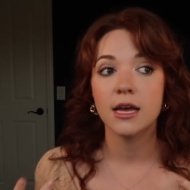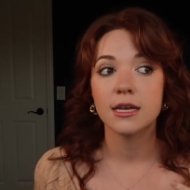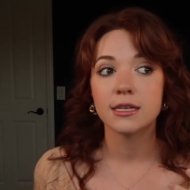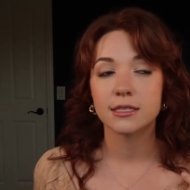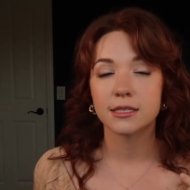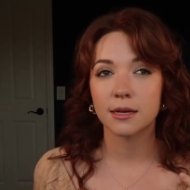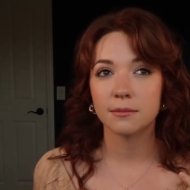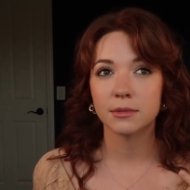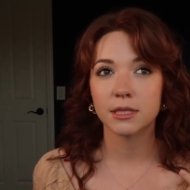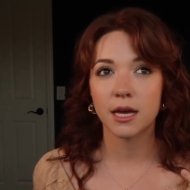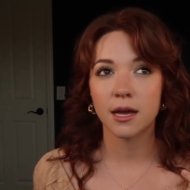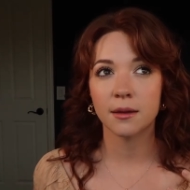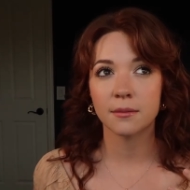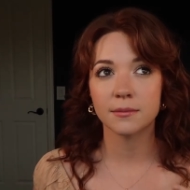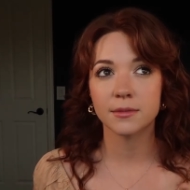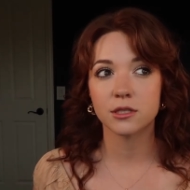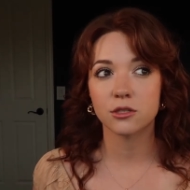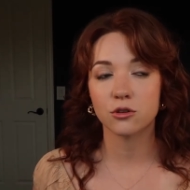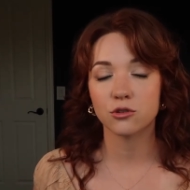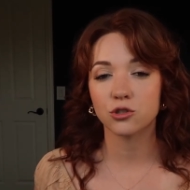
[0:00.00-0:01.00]

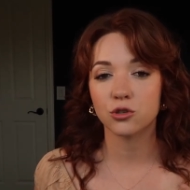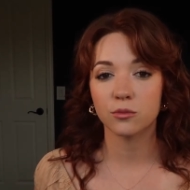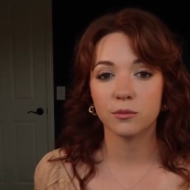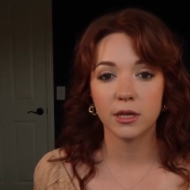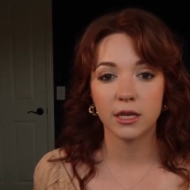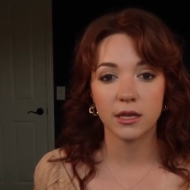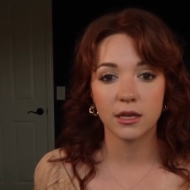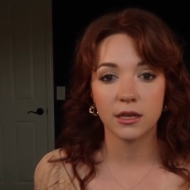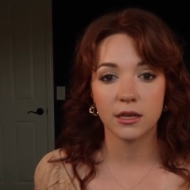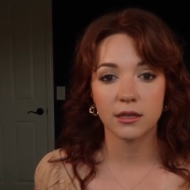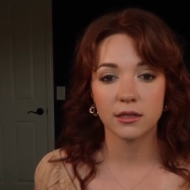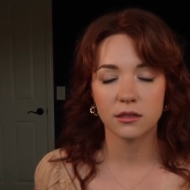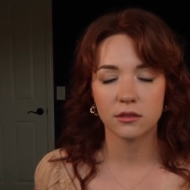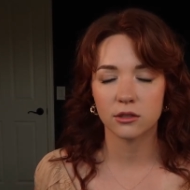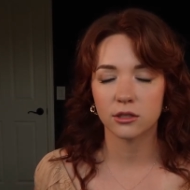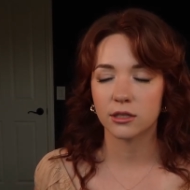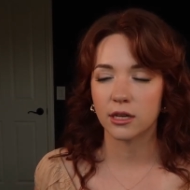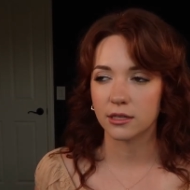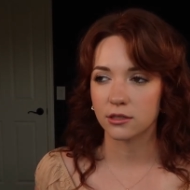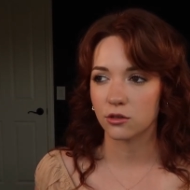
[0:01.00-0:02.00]
Sometimes social media,
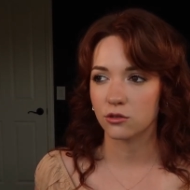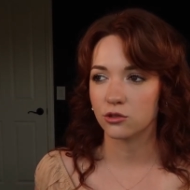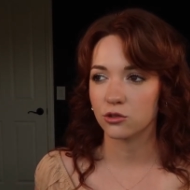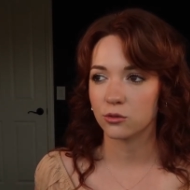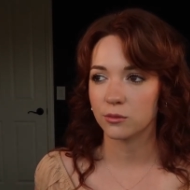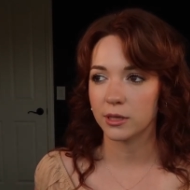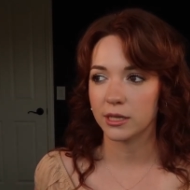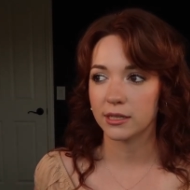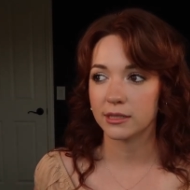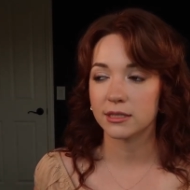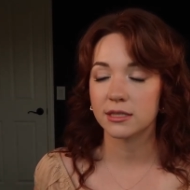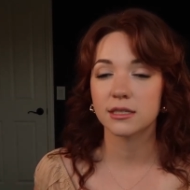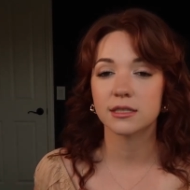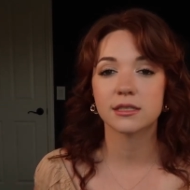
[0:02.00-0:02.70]
or not social medias,